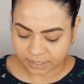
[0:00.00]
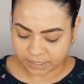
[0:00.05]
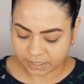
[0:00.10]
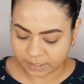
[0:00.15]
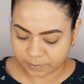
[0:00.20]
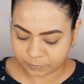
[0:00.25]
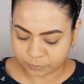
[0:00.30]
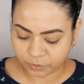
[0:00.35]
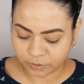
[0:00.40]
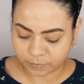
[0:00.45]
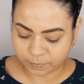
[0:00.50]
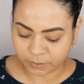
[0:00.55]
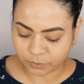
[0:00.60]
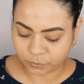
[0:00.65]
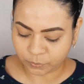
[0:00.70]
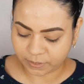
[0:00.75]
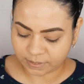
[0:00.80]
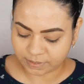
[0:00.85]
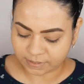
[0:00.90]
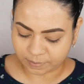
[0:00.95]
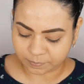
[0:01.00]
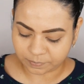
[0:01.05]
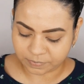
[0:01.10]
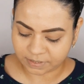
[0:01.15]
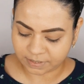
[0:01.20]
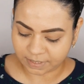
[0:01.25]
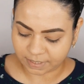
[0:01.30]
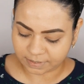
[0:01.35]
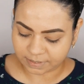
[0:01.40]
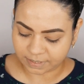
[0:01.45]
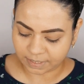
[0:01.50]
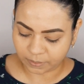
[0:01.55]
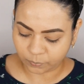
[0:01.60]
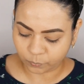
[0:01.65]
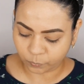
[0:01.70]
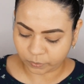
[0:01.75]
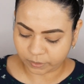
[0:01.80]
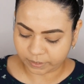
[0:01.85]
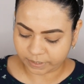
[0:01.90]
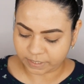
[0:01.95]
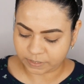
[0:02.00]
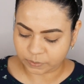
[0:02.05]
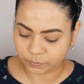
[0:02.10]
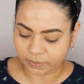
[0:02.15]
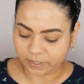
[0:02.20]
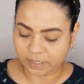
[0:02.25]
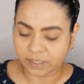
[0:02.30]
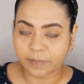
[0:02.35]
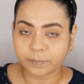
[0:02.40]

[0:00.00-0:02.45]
and I'm going to be doing some setting work as well.